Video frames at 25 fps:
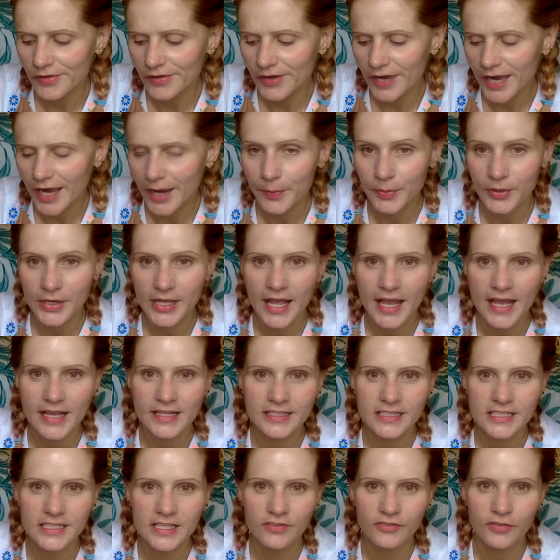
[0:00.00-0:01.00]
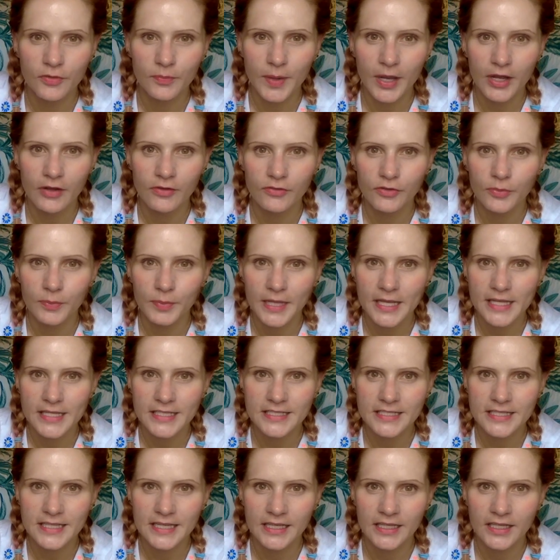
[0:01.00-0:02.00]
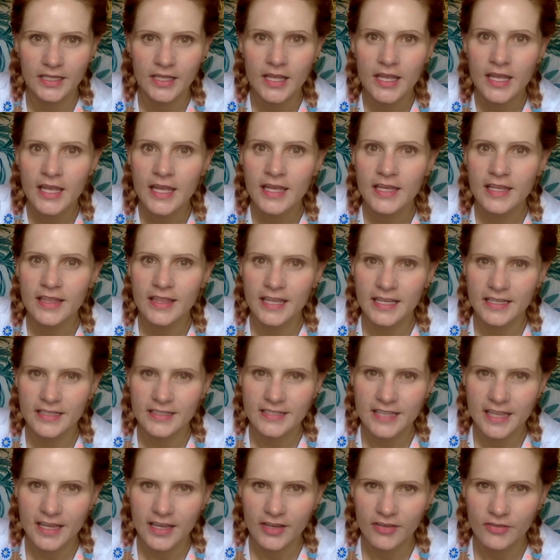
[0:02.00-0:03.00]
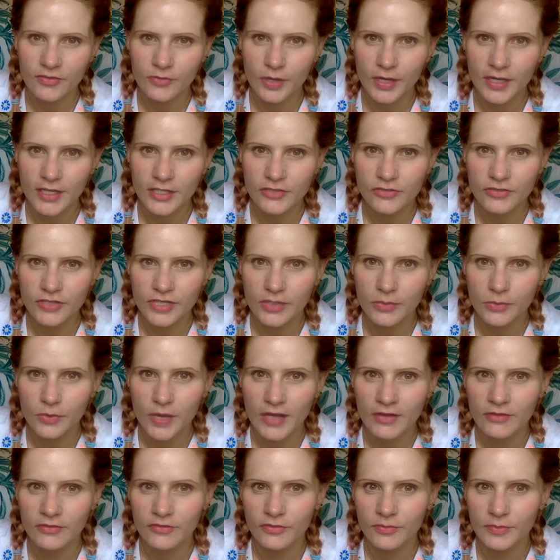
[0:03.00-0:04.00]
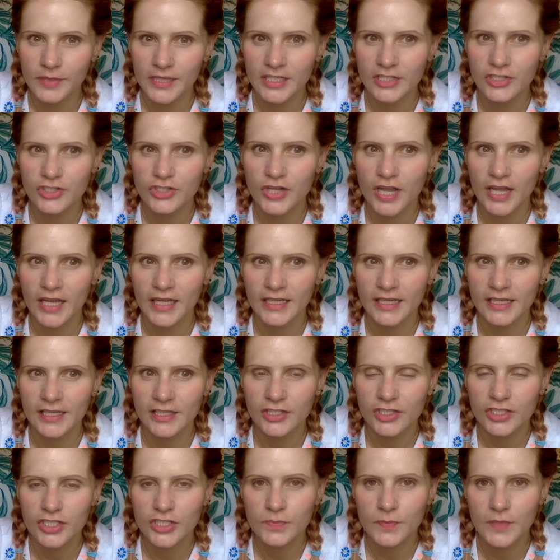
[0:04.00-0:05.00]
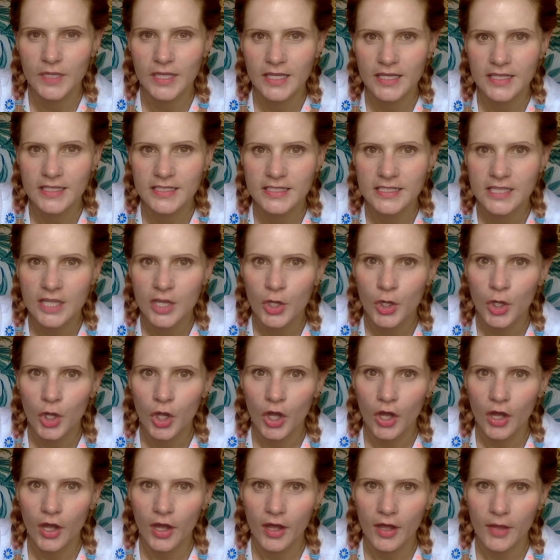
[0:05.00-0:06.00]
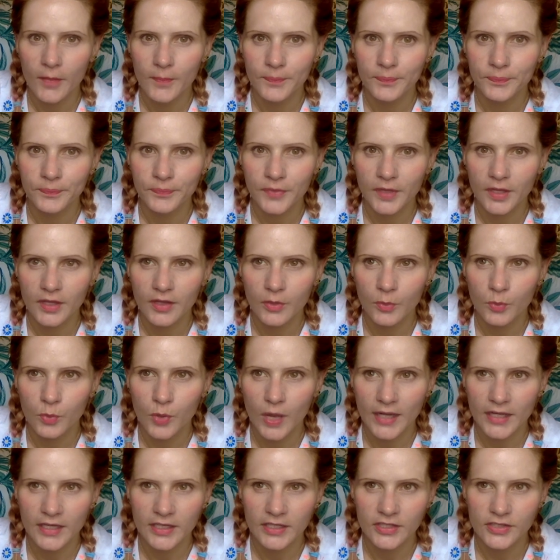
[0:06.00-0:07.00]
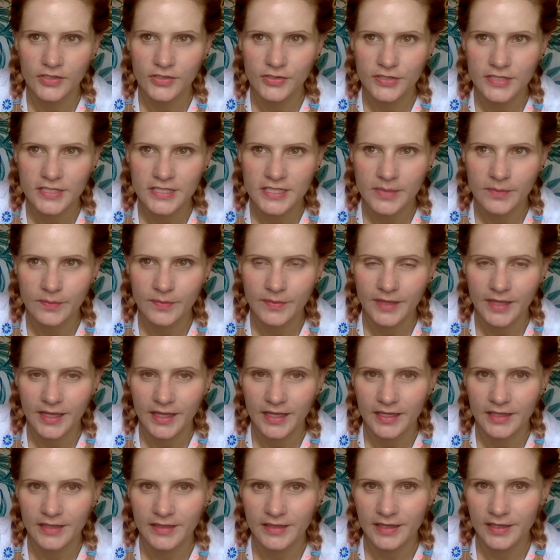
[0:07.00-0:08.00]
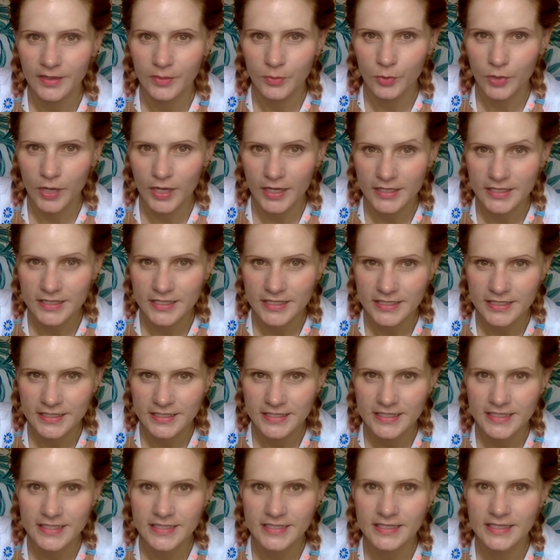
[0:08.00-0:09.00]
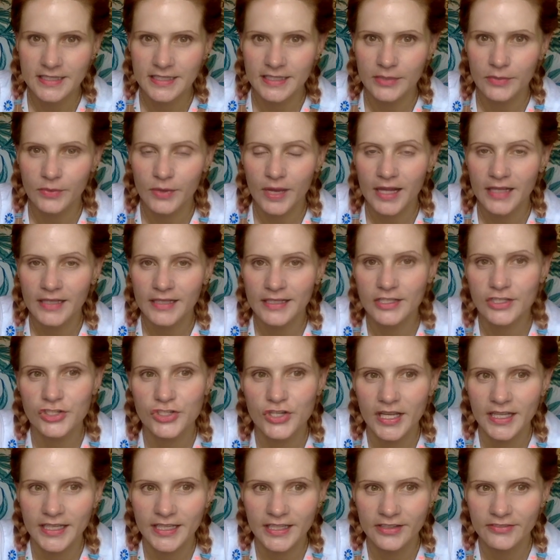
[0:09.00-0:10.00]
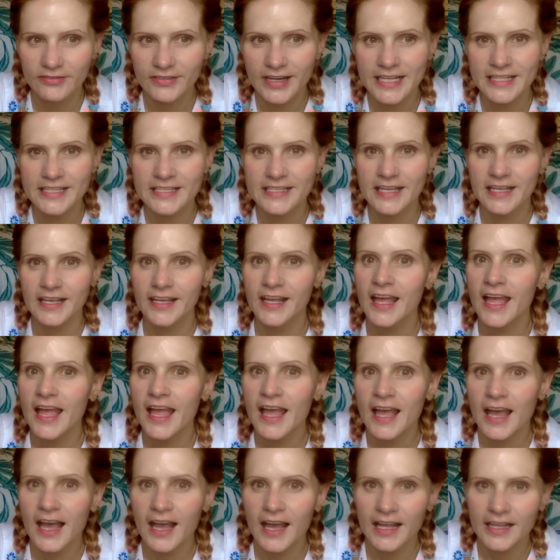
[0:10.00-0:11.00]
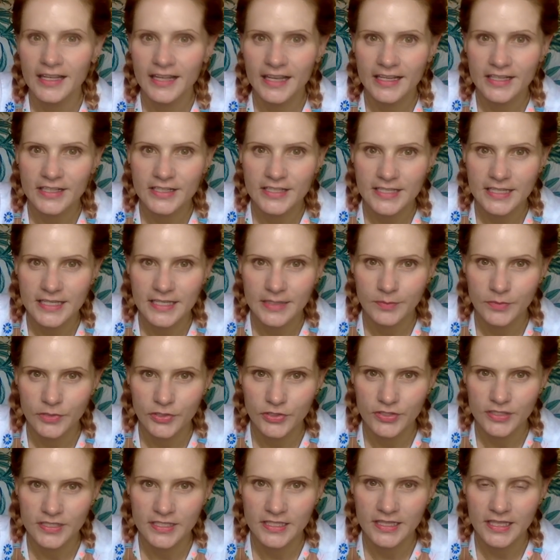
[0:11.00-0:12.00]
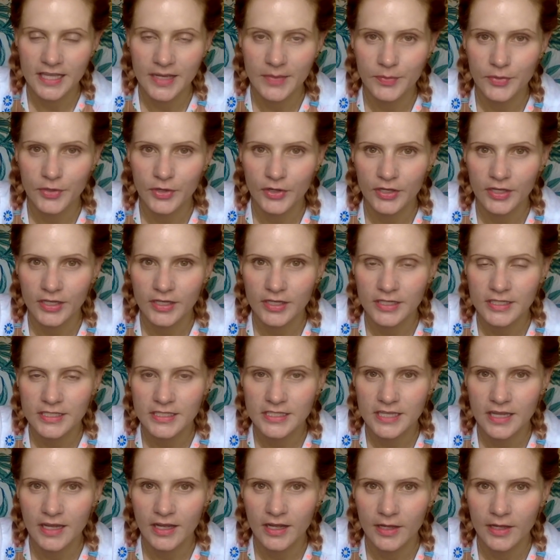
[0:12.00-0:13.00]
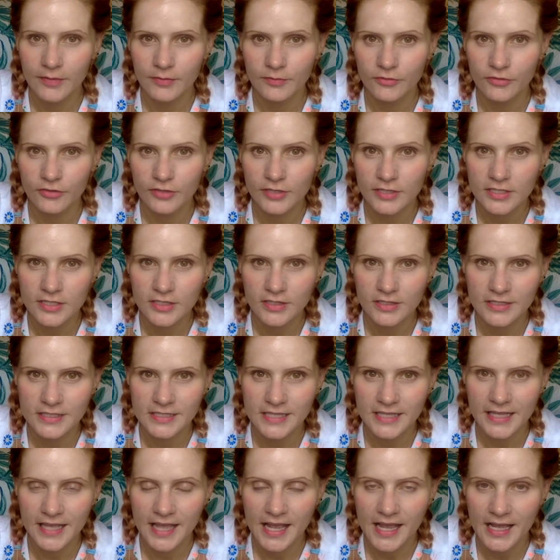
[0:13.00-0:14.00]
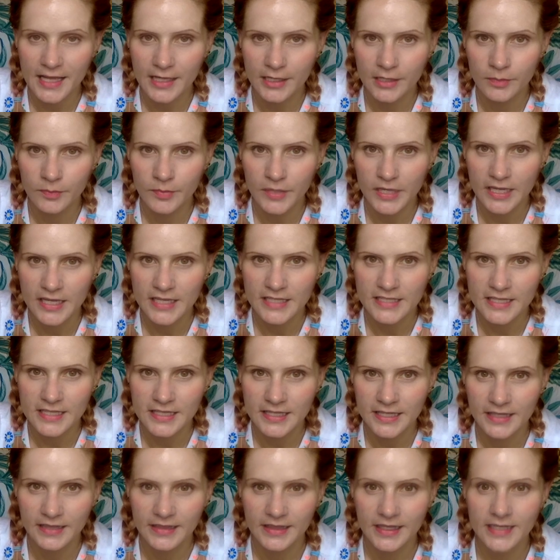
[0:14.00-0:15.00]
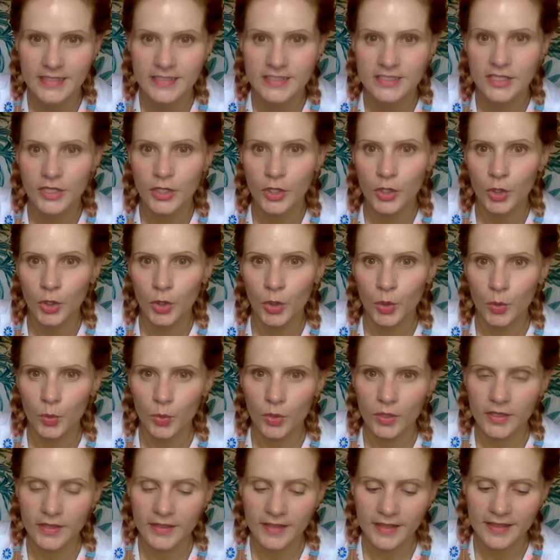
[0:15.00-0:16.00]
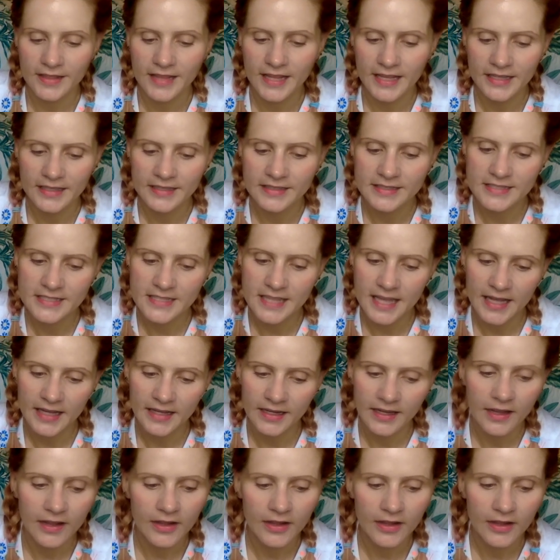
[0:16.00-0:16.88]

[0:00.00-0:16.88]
apprehensive about replacing things that have worked really well for me in training, just because when I use something that works consistently well in training and racing, I like to keep using that product for as long as I can, because I think that's one of the things that